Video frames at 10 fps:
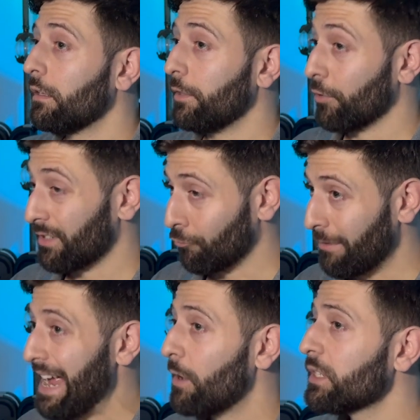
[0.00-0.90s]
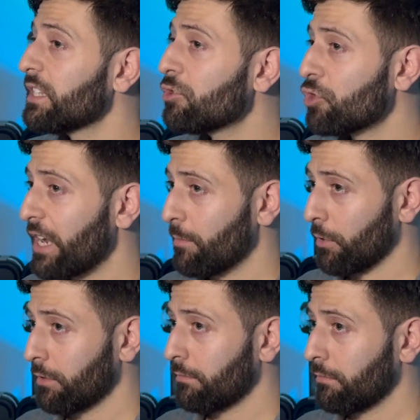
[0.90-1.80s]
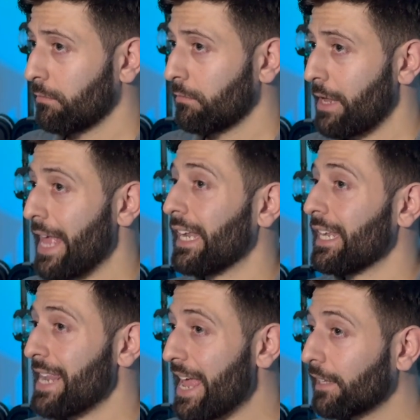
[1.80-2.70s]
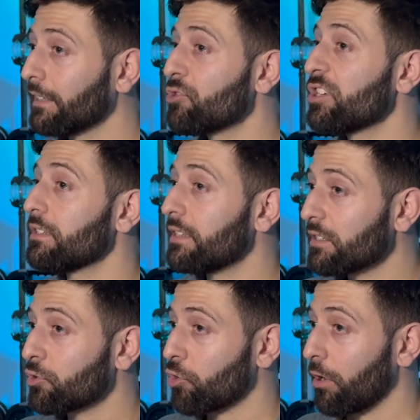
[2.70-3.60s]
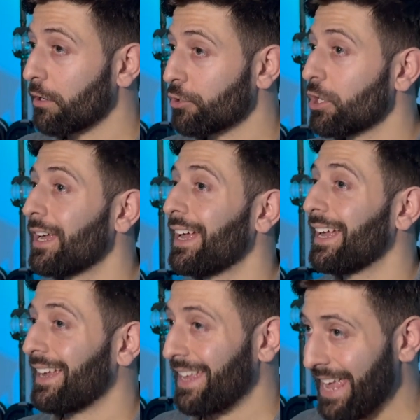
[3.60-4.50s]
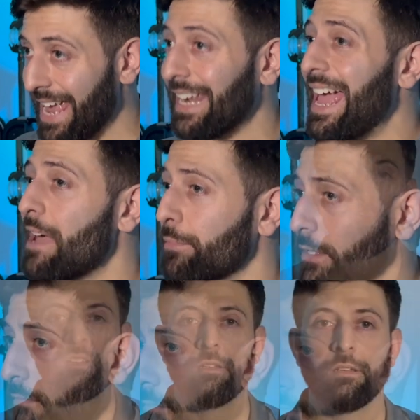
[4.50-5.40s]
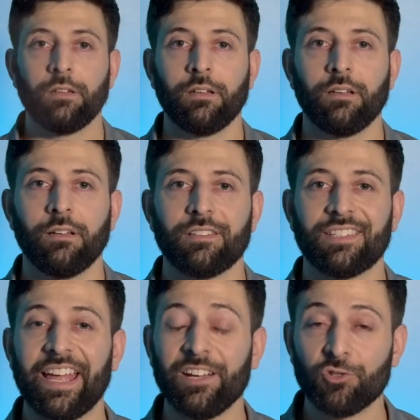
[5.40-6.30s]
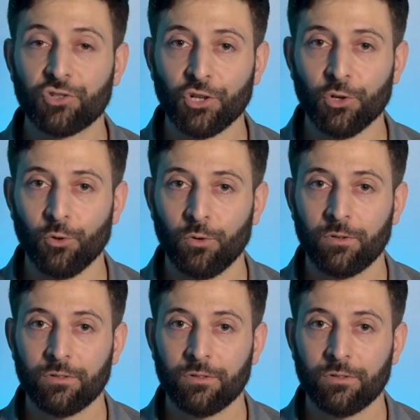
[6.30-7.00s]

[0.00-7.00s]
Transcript: There is a round in the chamber, and a negligent discharge can happen. Stage 2,